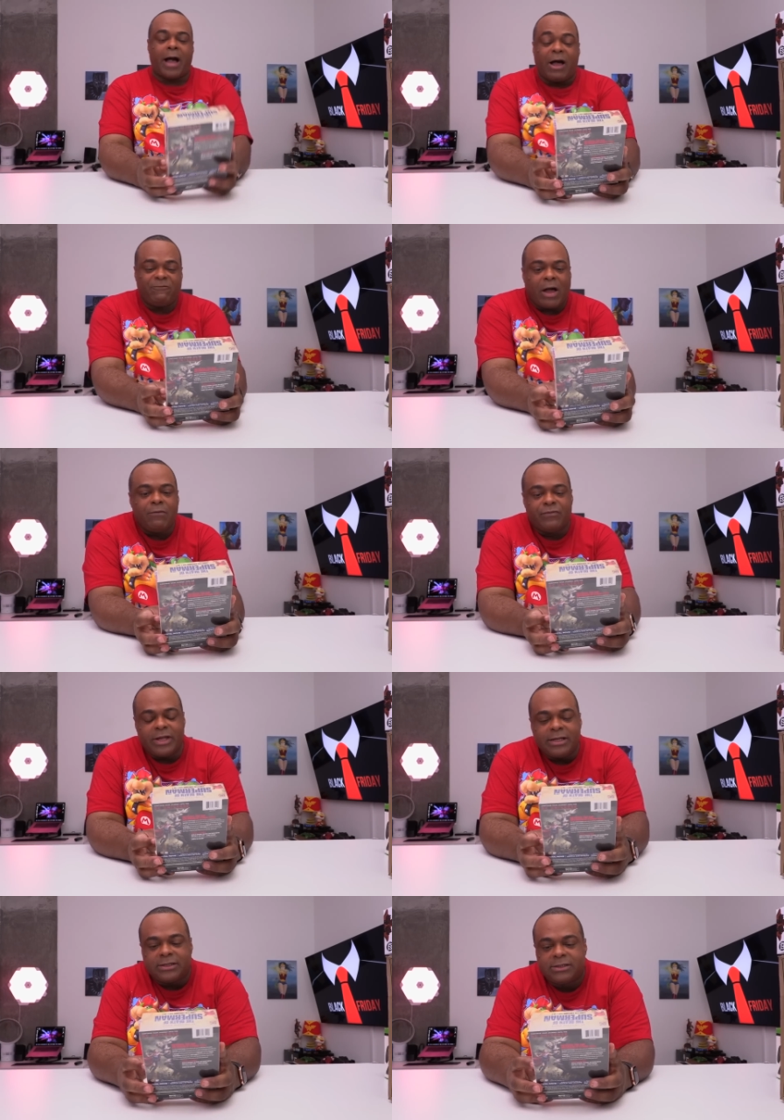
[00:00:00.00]
I found
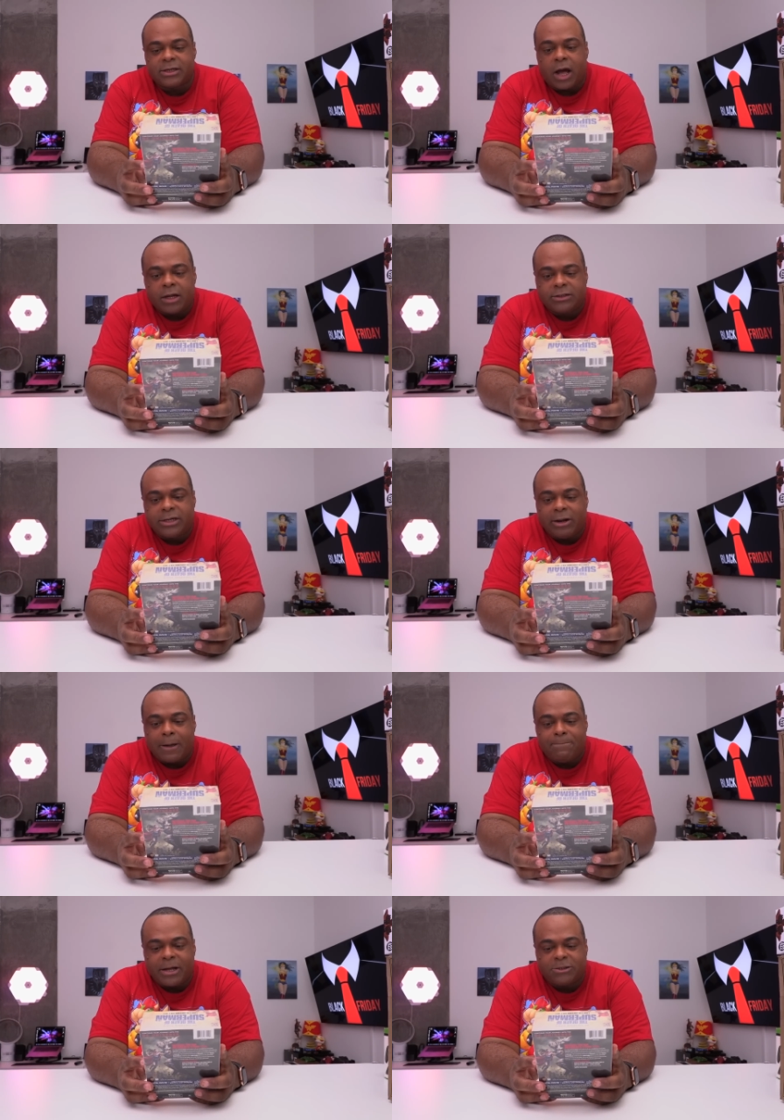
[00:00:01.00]
this on sale
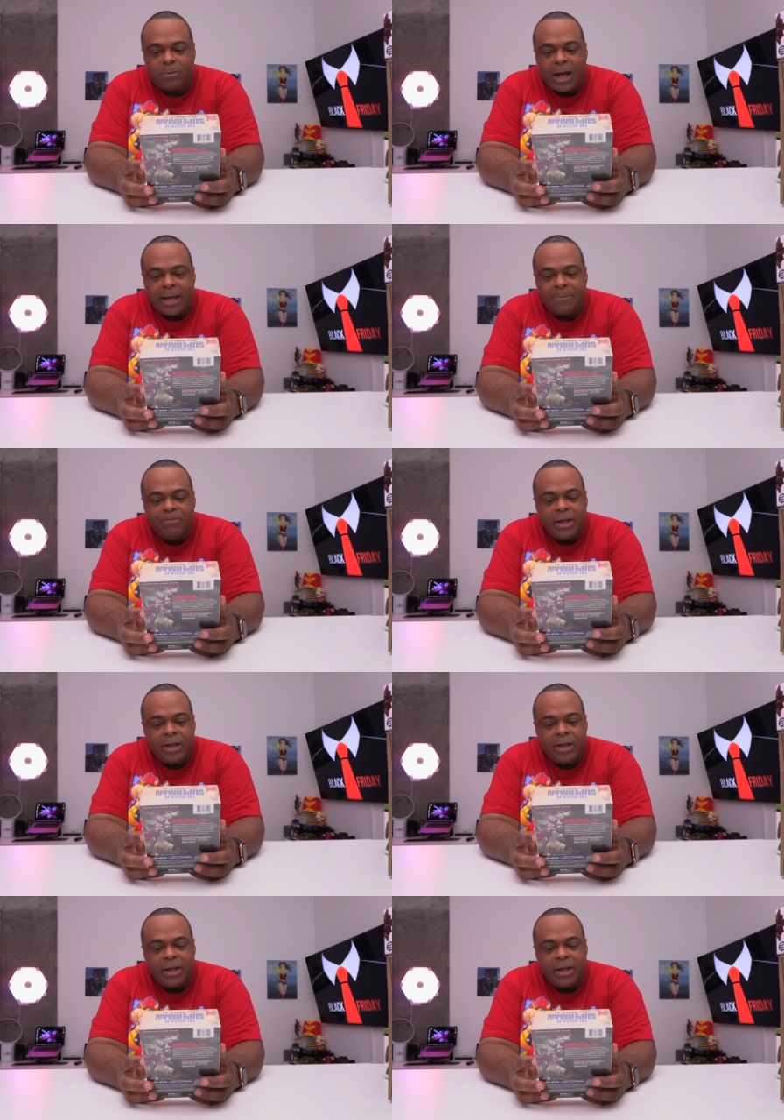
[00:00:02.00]
at Best Buy.